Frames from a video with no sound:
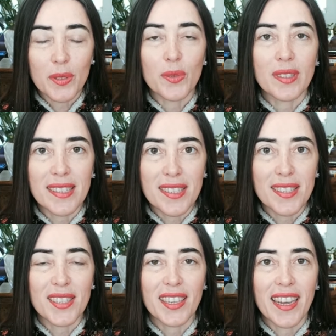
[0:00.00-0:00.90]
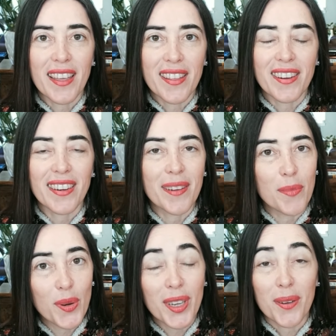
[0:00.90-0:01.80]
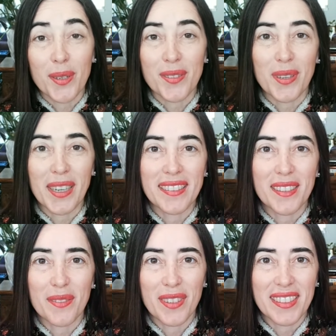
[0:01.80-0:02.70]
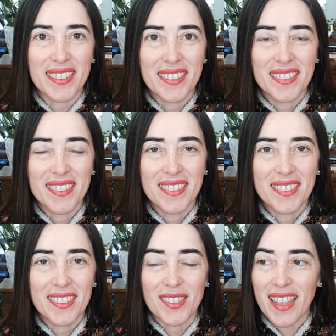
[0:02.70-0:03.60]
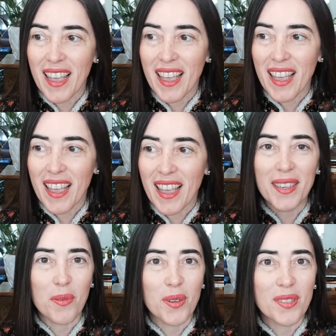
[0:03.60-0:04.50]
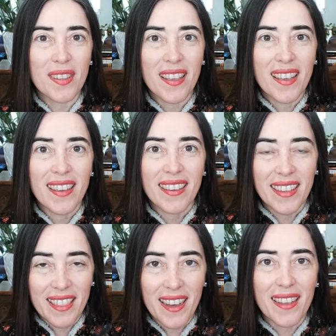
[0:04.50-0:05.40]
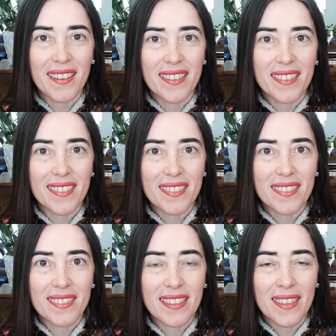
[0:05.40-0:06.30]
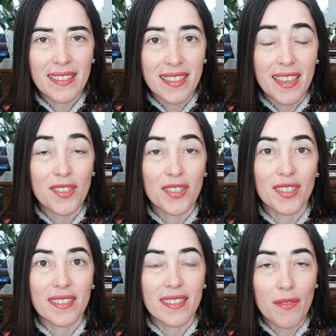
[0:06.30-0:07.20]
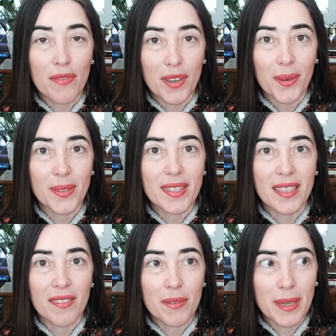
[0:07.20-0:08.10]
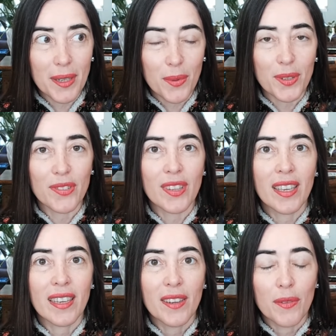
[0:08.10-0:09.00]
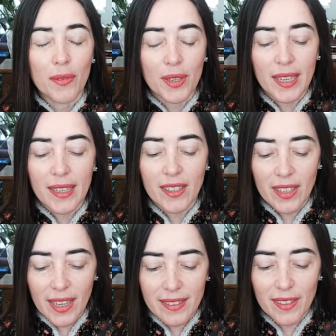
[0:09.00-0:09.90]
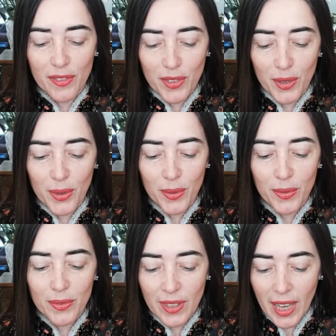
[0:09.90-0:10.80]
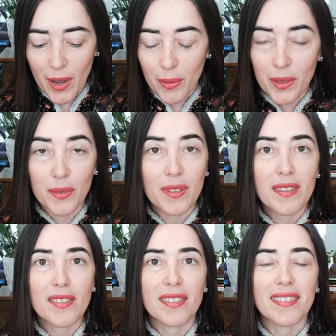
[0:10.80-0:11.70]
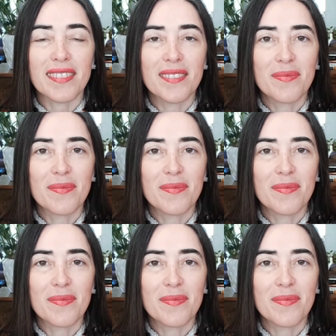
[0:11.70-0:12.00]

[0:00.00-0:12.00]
doing dishes together, and boy, it was really different. Because everybody was in that attention, in that frequency. Everybody was really connected to, now we do dishes.